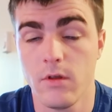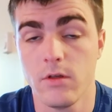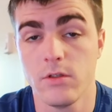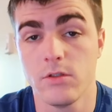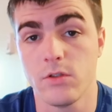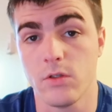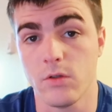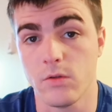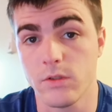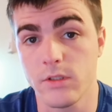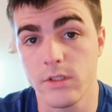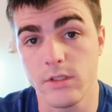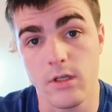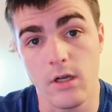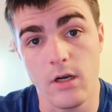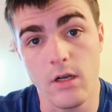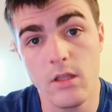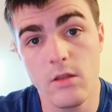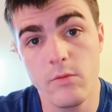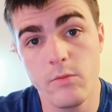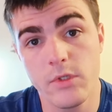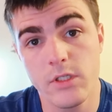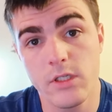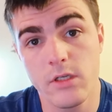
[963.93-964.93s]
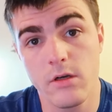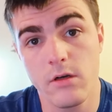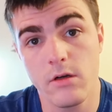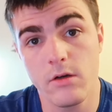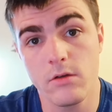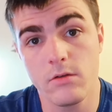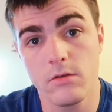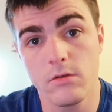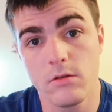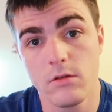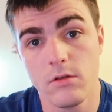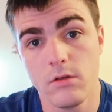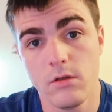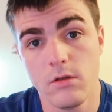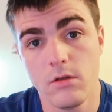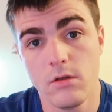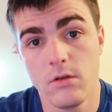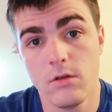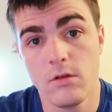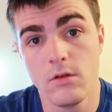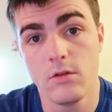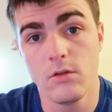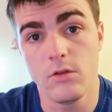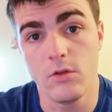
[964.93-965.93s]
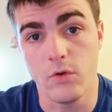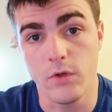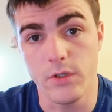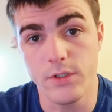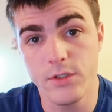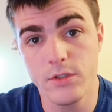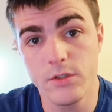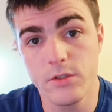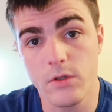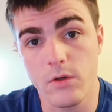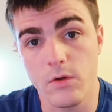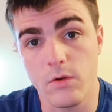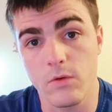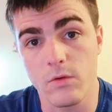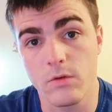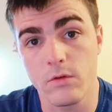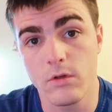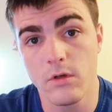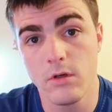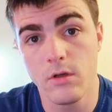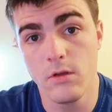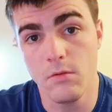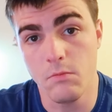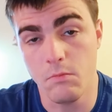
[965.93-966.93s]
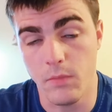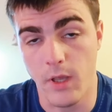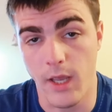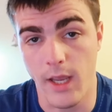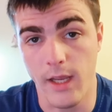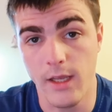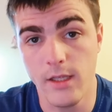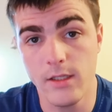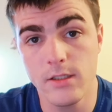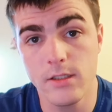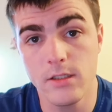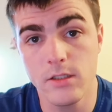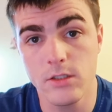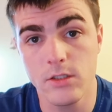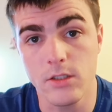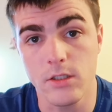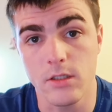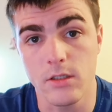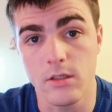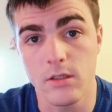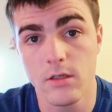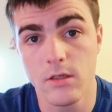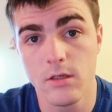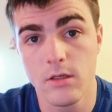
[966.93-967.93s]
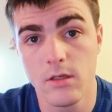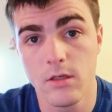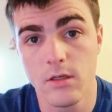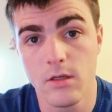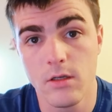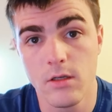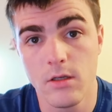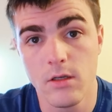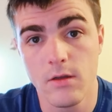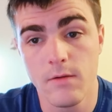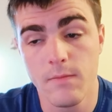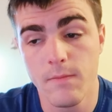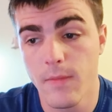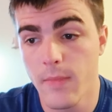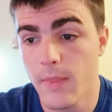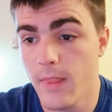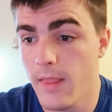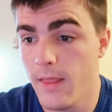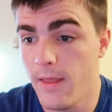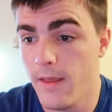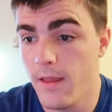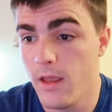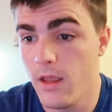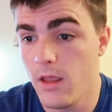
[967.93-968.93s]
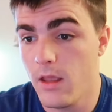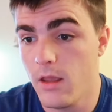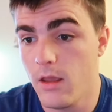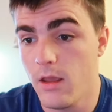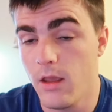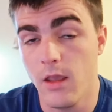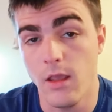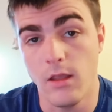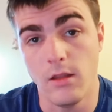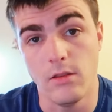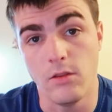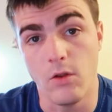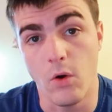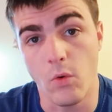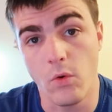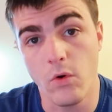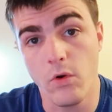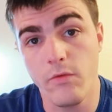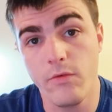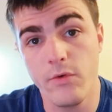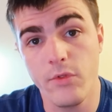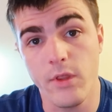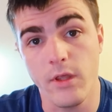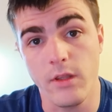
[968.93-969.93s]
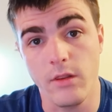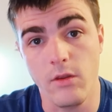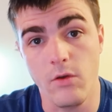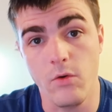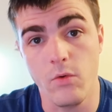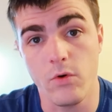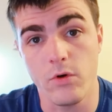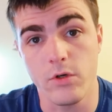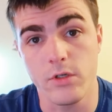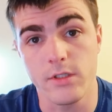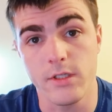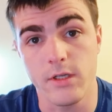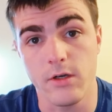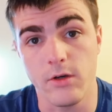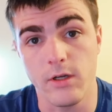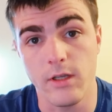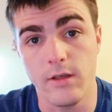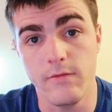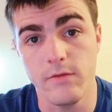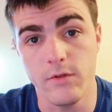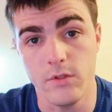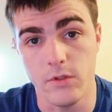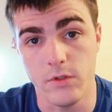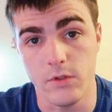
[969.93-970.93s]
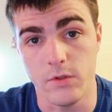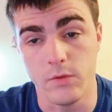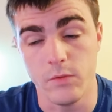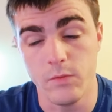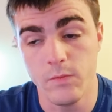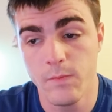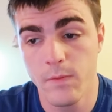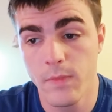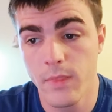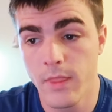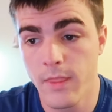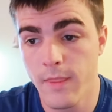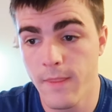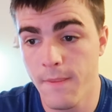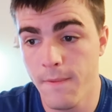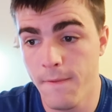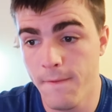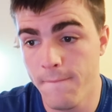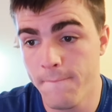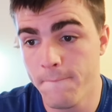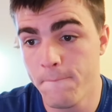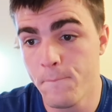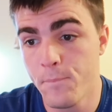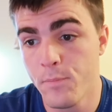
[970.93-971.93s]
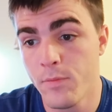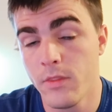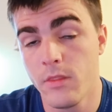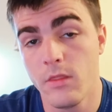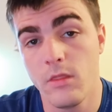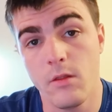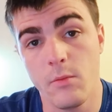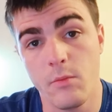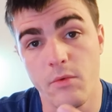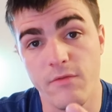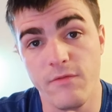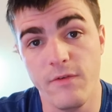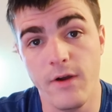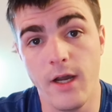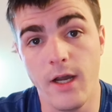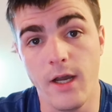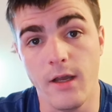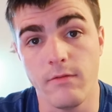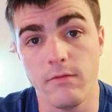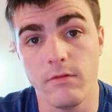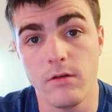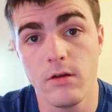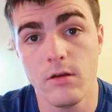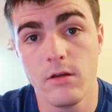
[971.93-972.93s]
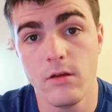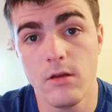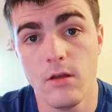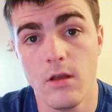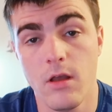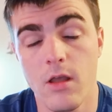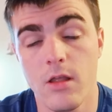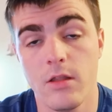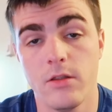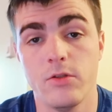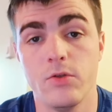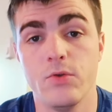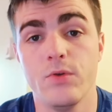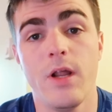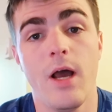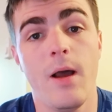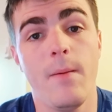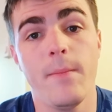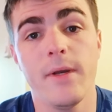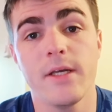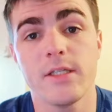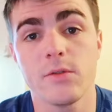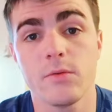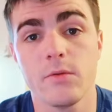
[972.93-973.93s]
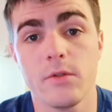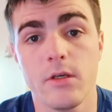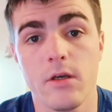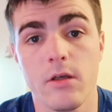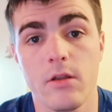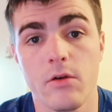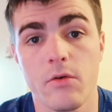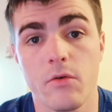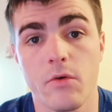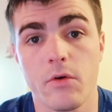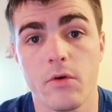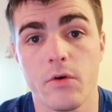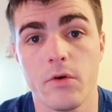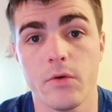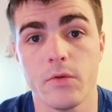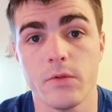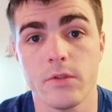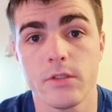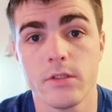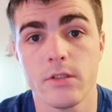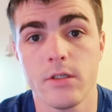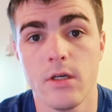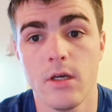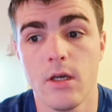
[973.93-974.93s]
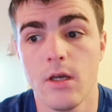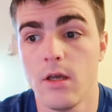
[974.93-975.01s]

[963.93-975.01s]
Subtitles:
So study the material, do as you're told, pay attention, and don't overthink the orders that are given to you. Number 5, do not mess with the other recruits.